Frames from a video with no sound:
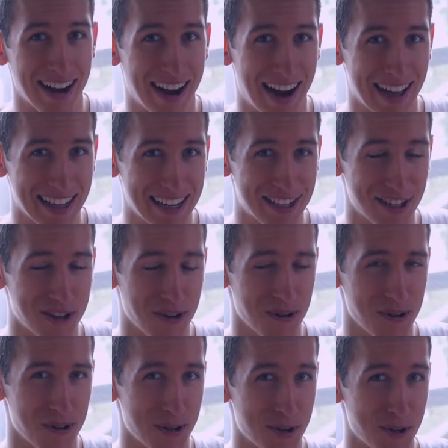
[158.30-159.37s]
I like to go
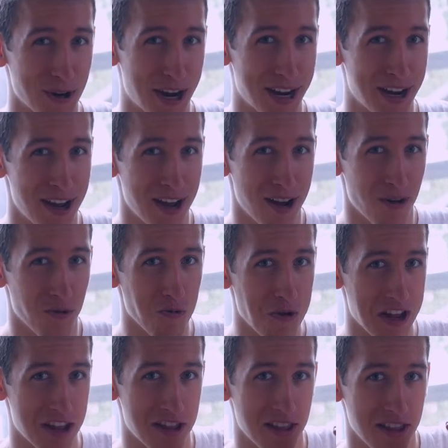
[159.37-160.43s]
into a trade
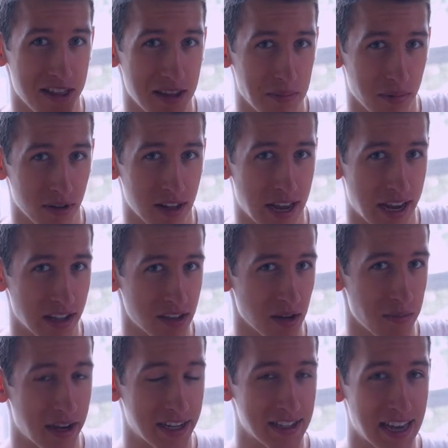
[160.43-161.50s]
with the plan to
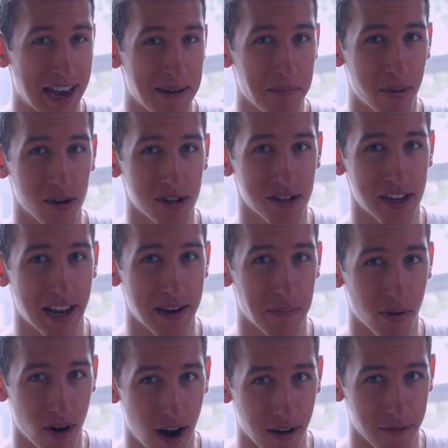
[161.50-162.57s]
make 10%
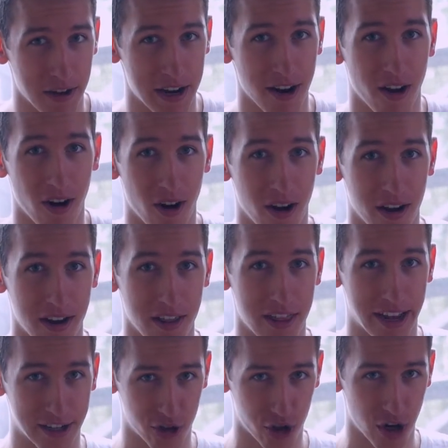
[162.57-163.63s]
profit on
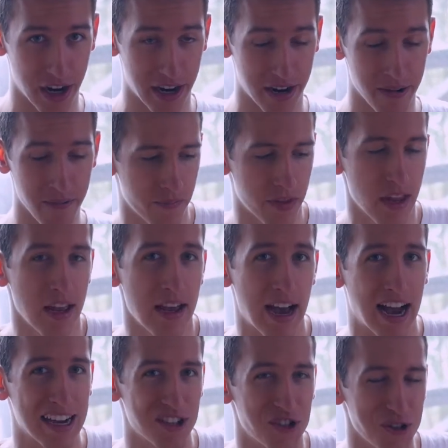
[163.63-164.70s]
that trade.
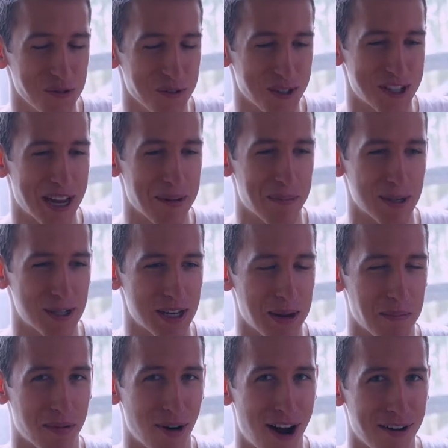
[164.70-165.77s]
I shoot for
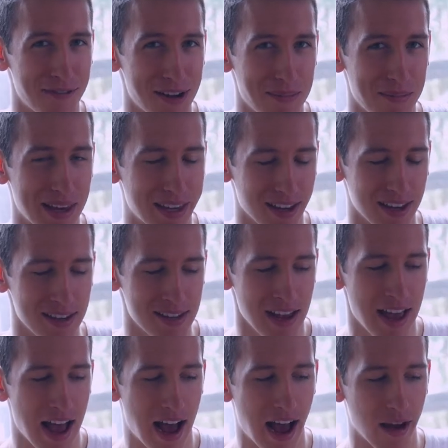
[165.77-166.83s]
10% profit because
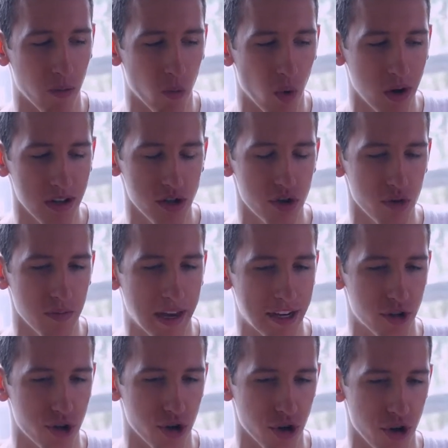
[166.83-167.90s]
I want to make
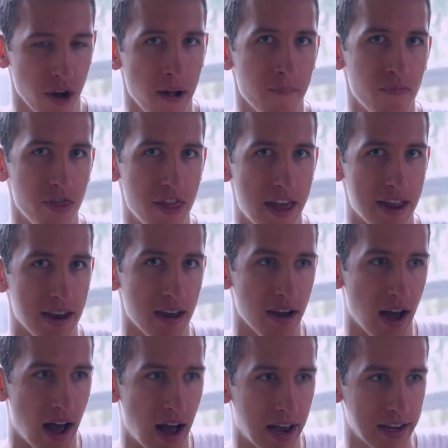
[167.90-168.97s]
sure that
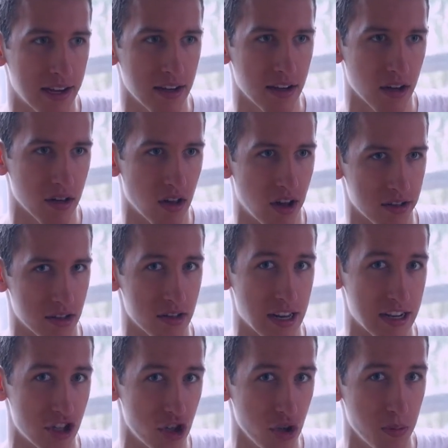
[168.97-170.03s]
I can cut losses
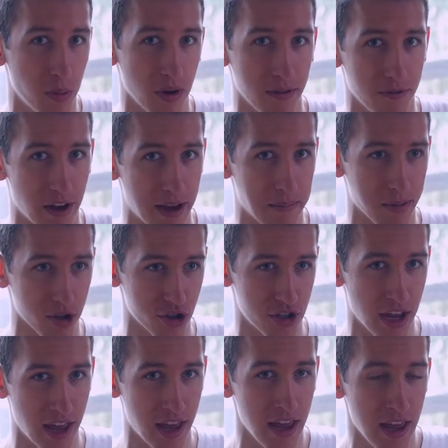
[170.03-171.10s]
at
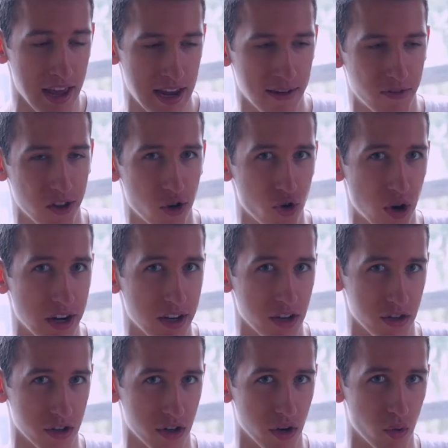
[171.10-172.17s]
2.5% if the trade
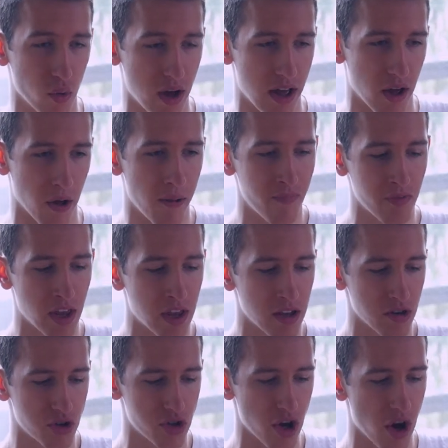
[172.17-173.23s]
doesn't go well.
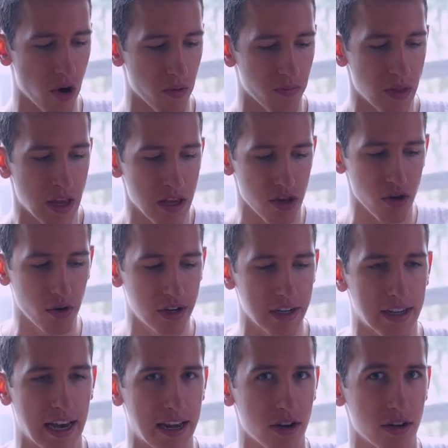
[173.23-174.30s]
So you can
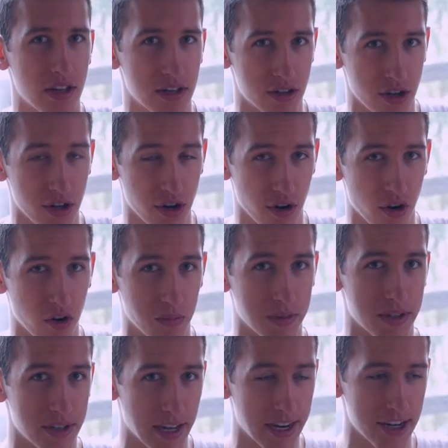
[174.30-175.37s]
cater this to your own
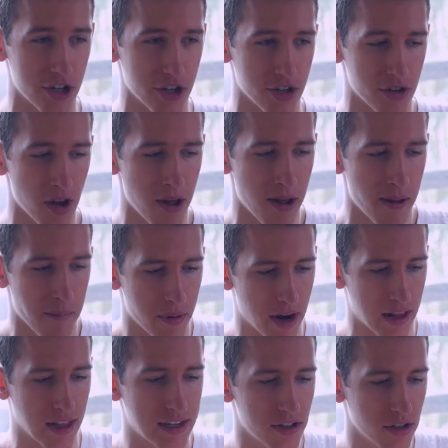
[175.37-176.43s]
percentages, but I
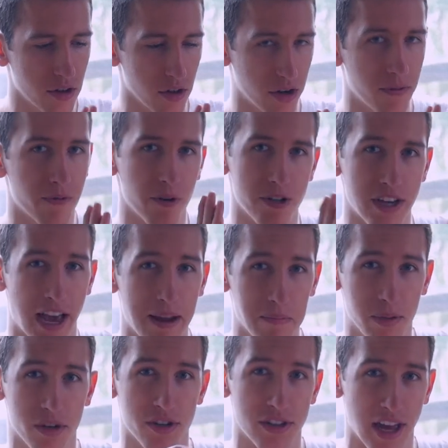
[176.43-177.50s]
like to look for
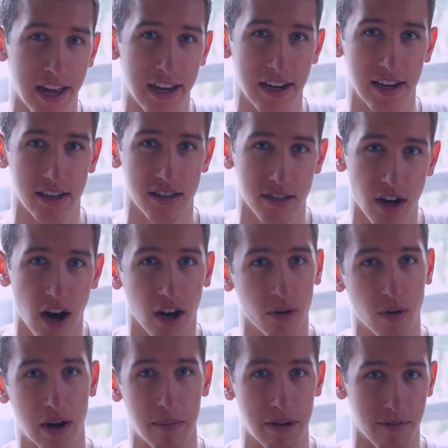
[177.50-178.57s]
10% in a stock
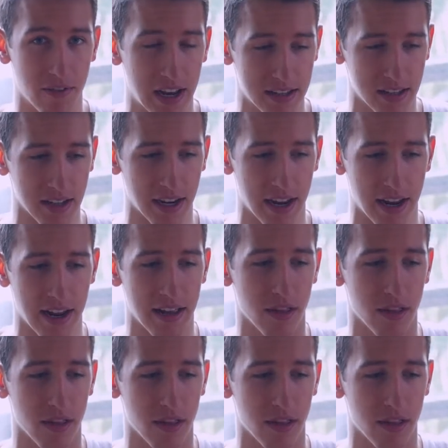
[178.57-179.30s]
when I'm investing in it.